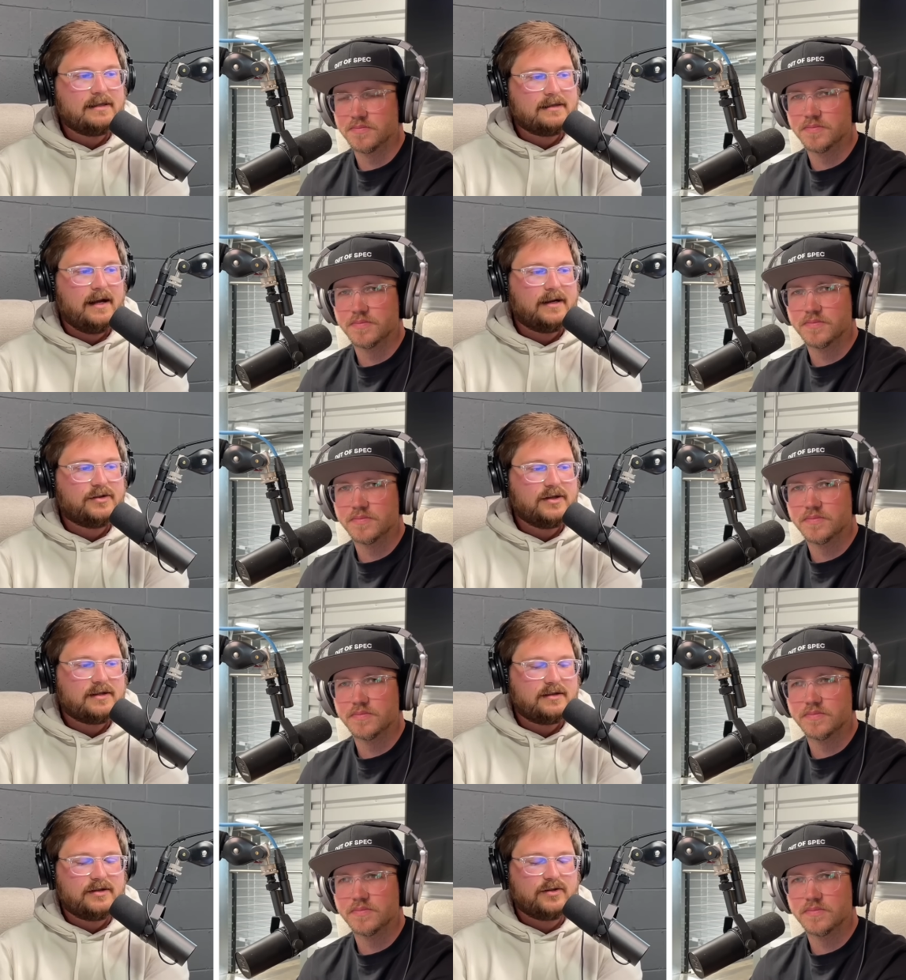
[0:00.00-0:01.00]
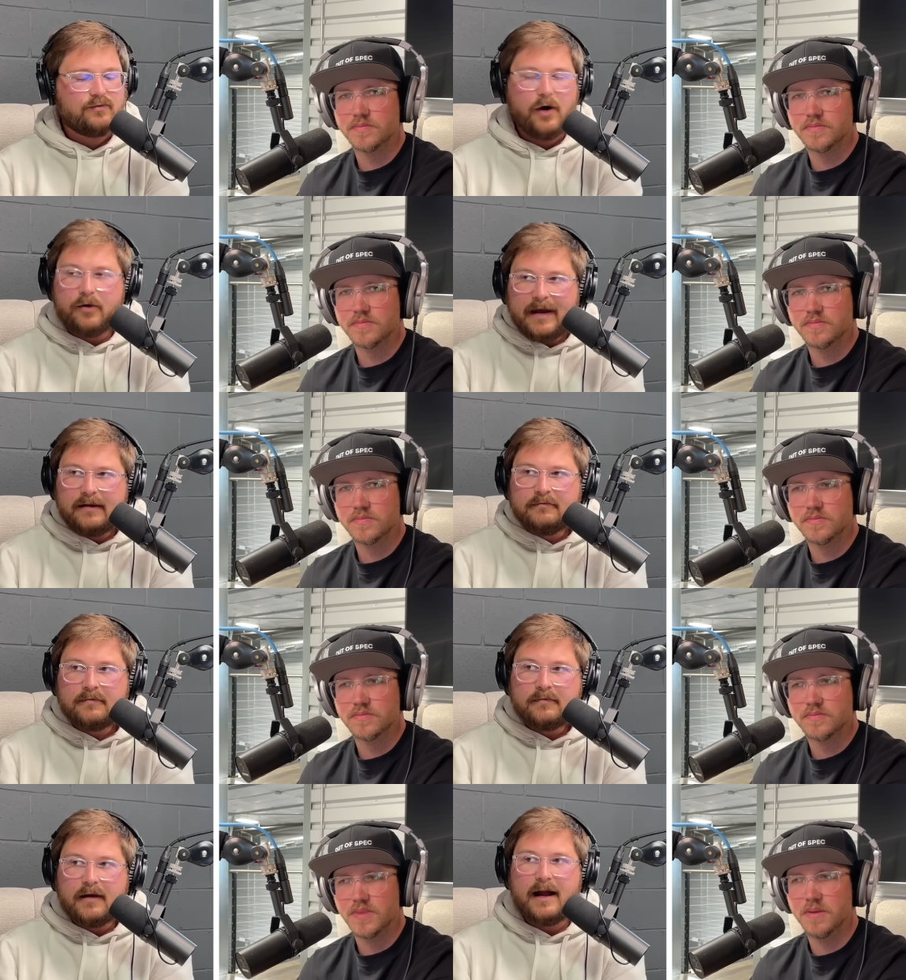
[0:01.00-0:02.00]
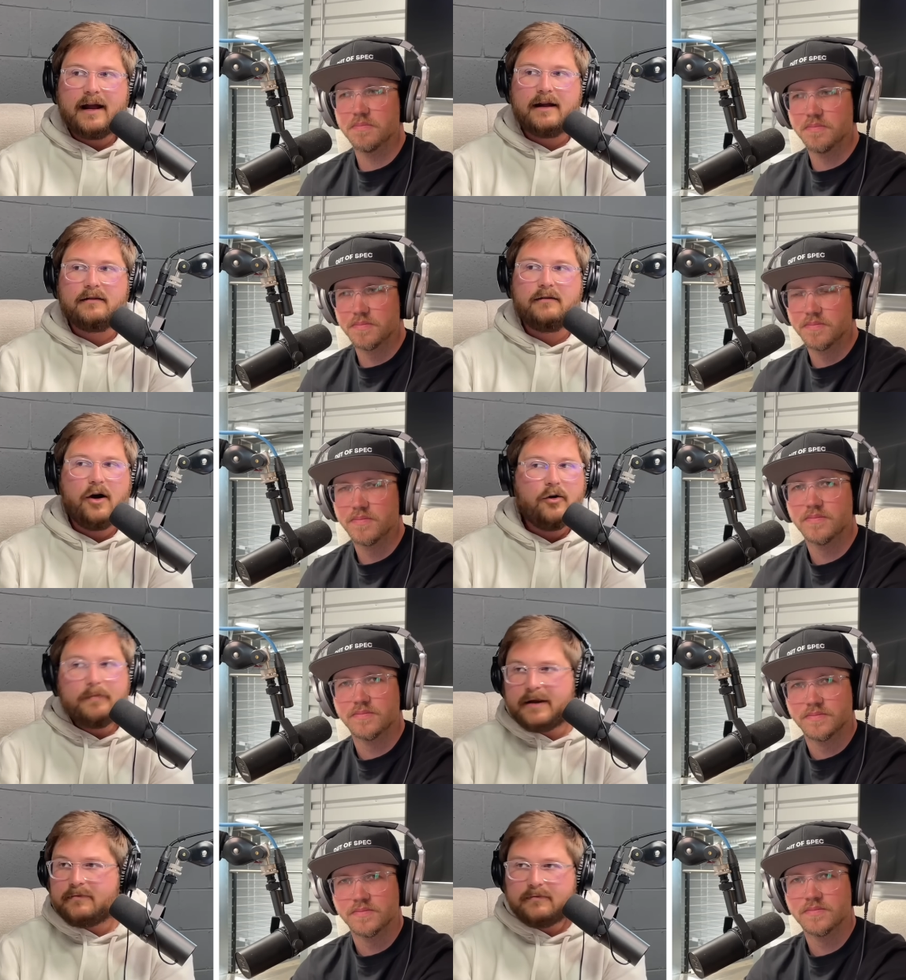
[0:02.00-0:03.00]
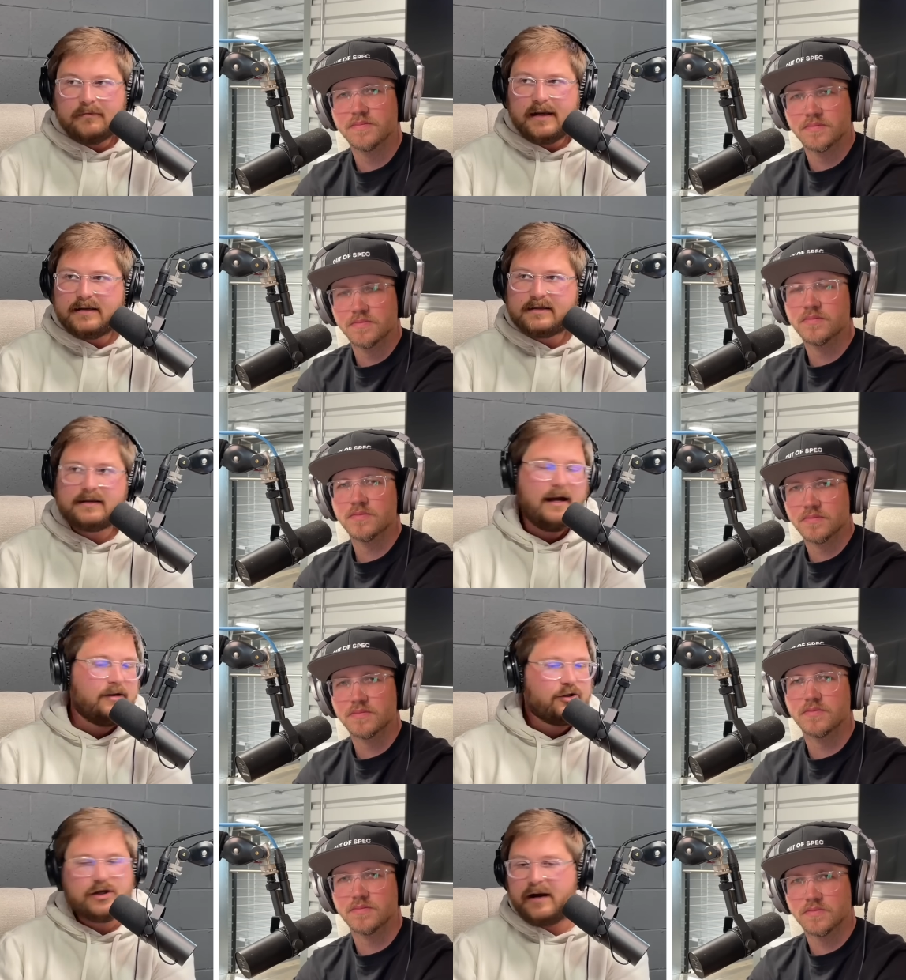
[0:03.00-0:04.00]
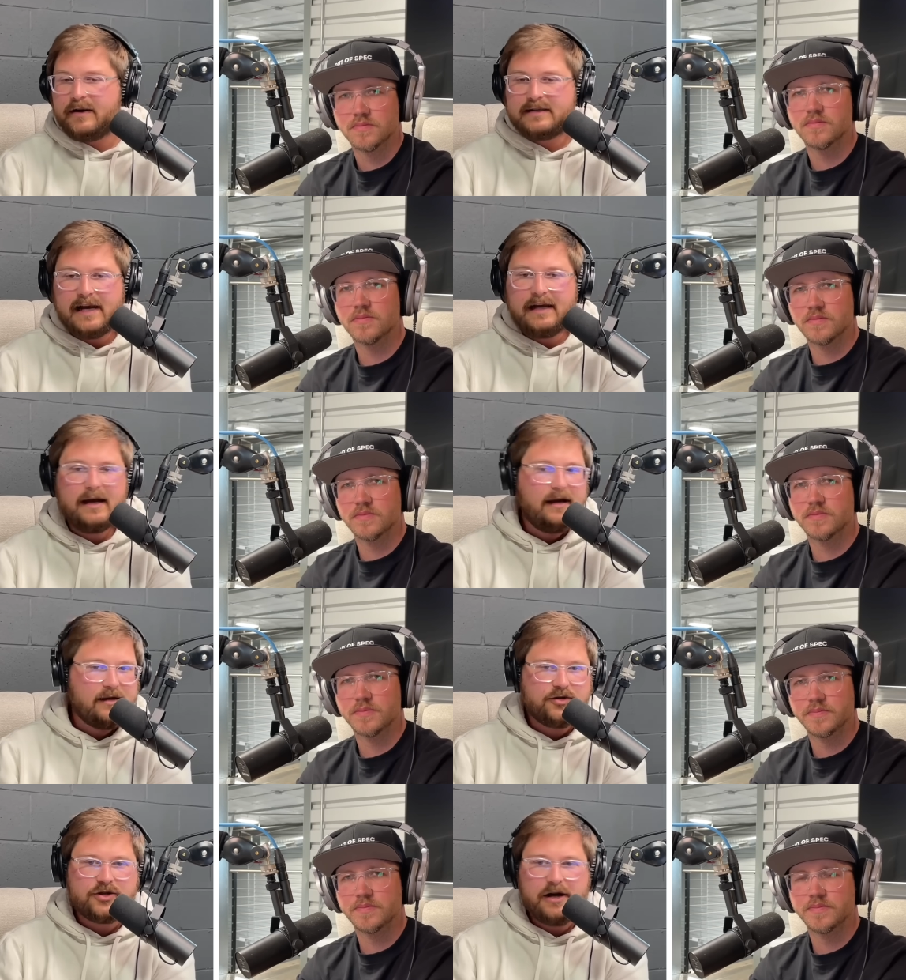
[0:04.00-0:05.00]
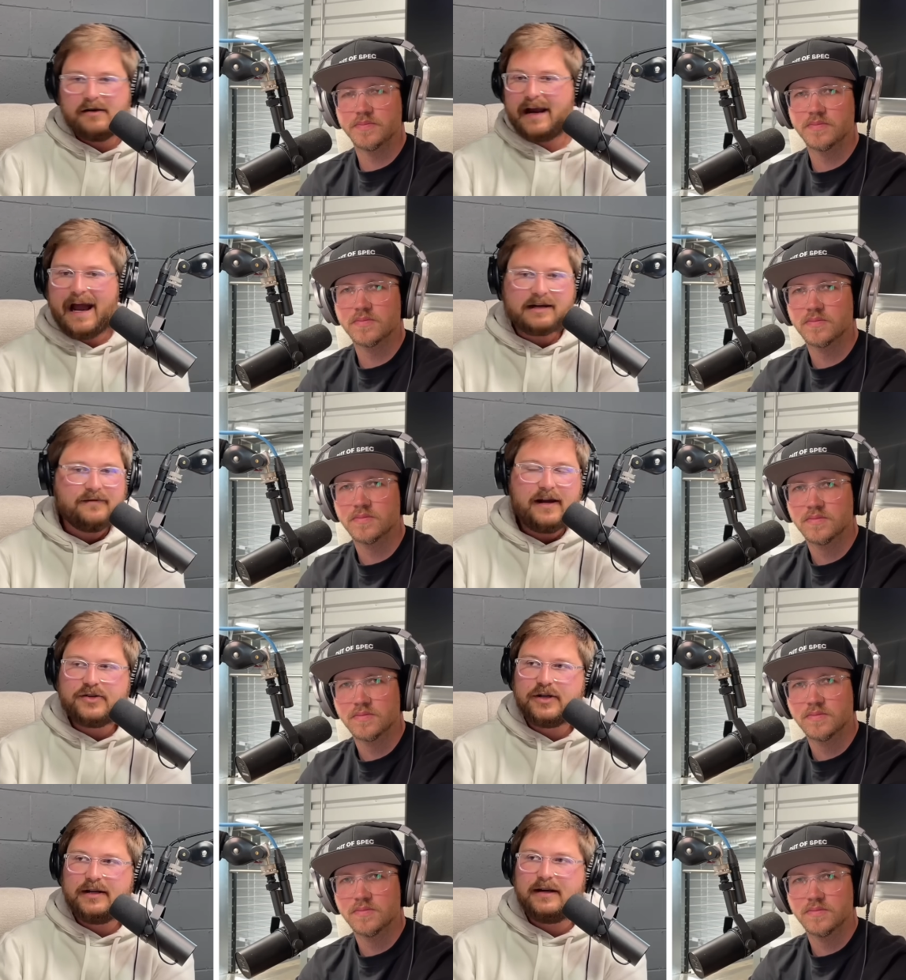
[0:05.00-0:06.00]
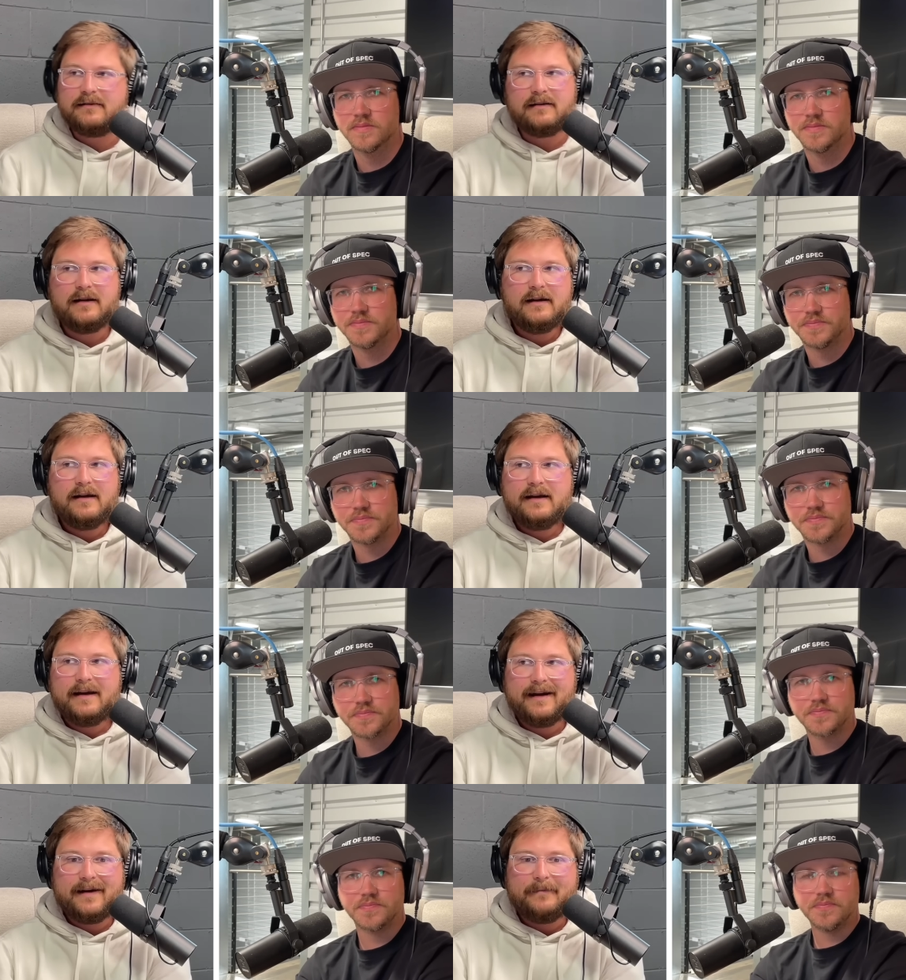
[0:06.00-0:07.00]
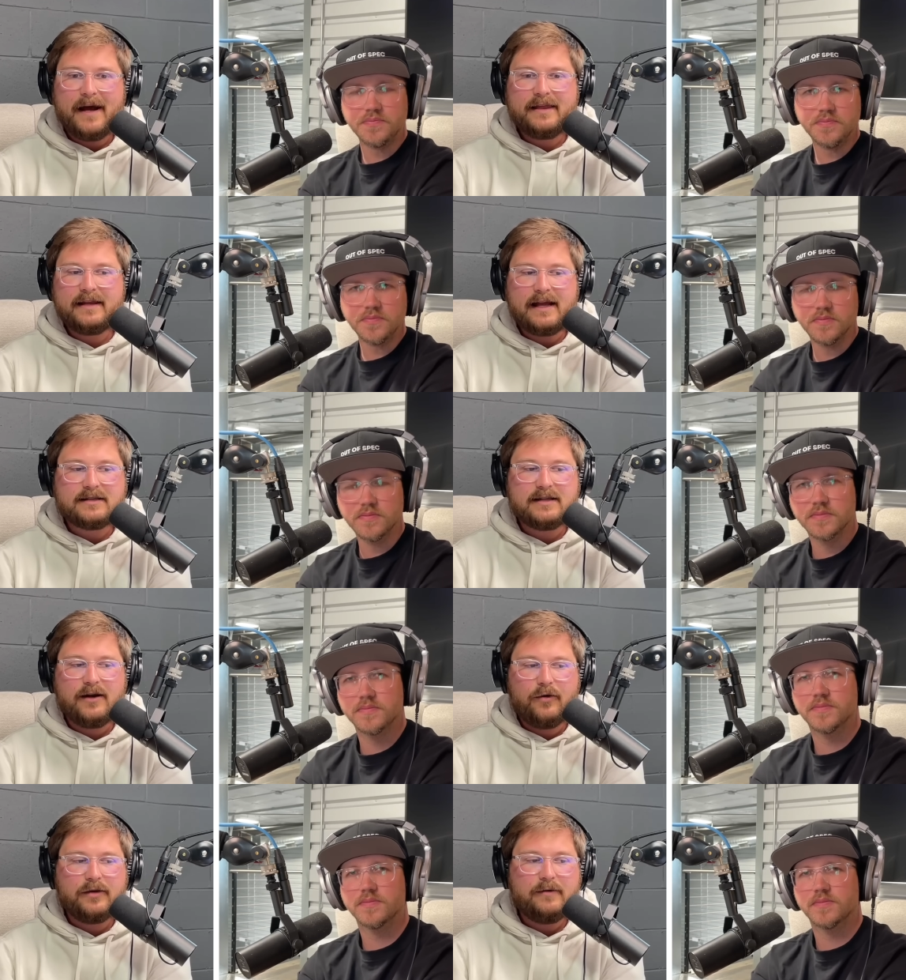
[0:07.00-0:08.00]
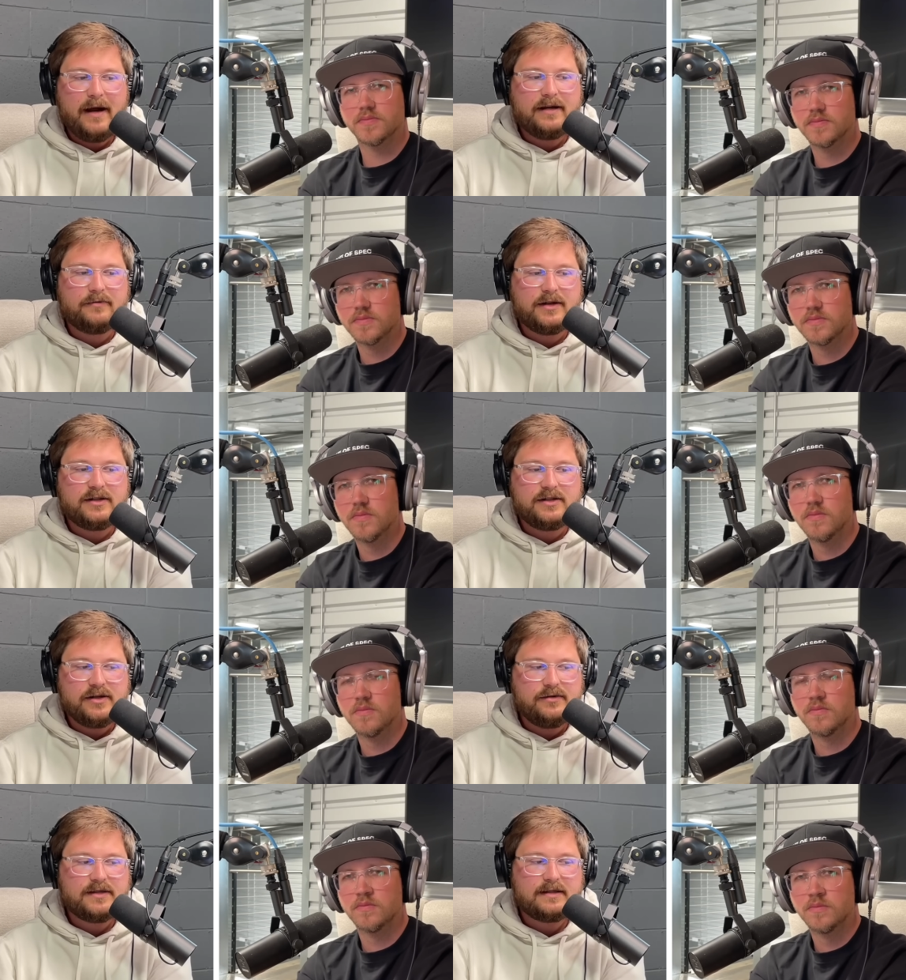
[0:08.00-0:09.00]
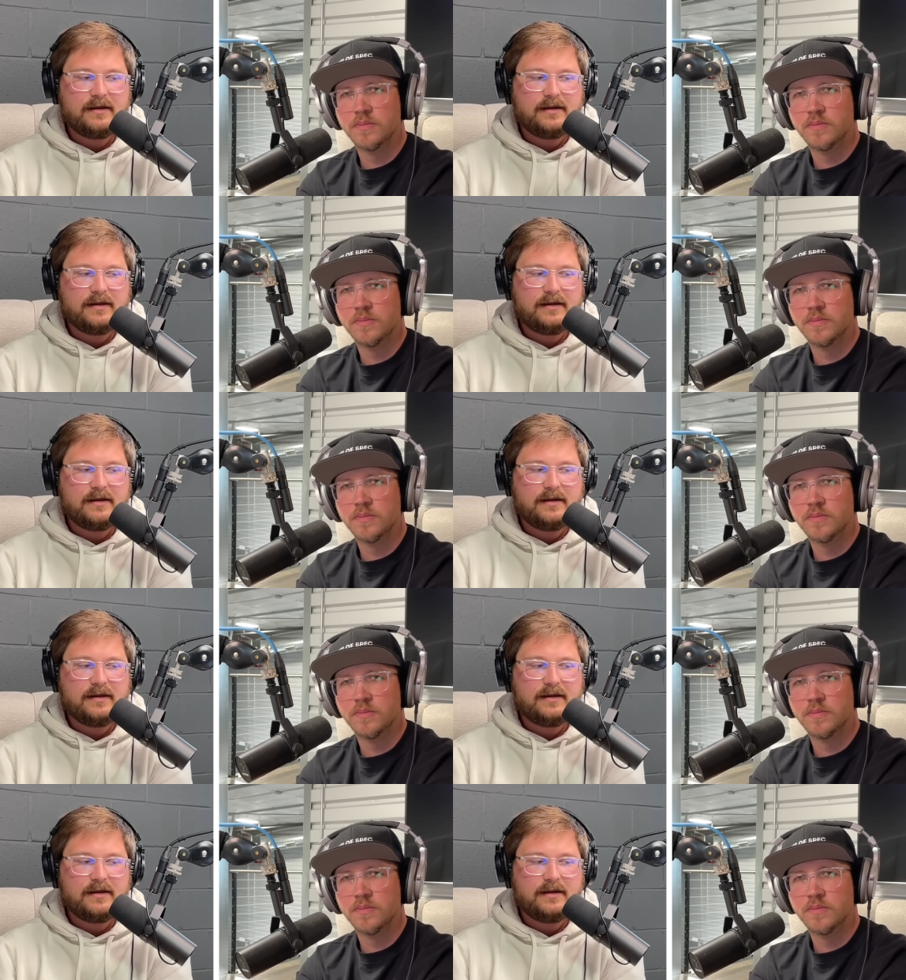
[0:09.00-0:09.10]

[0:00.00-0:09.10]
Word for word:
Speaker 1: is like just just roaming and openness and sharing data and sharing activation. And um, I think that's the only way to reduce